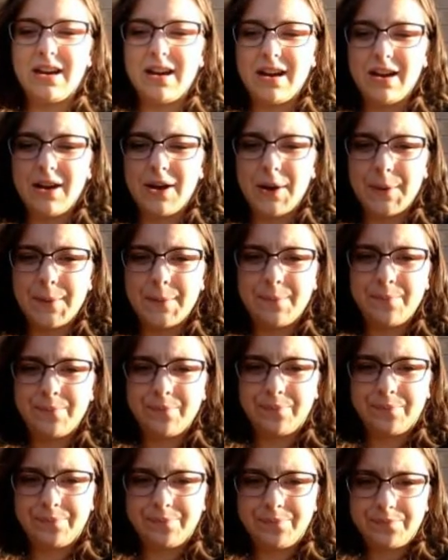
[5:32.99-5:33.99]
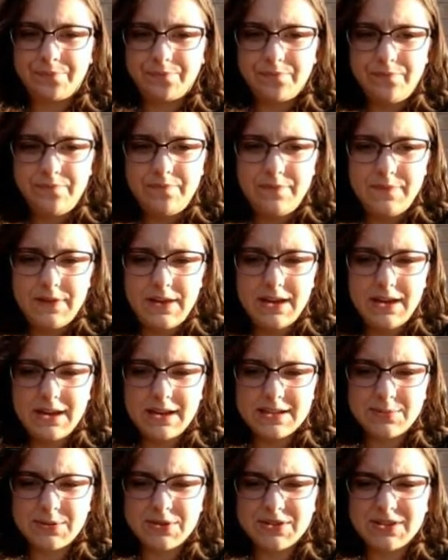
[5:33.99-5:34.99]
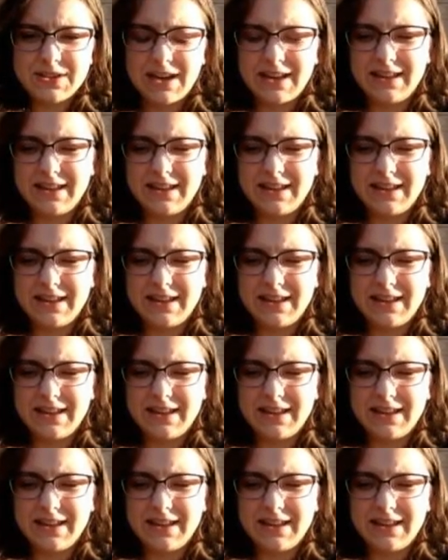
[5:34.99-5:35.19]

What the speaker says: against MRSA.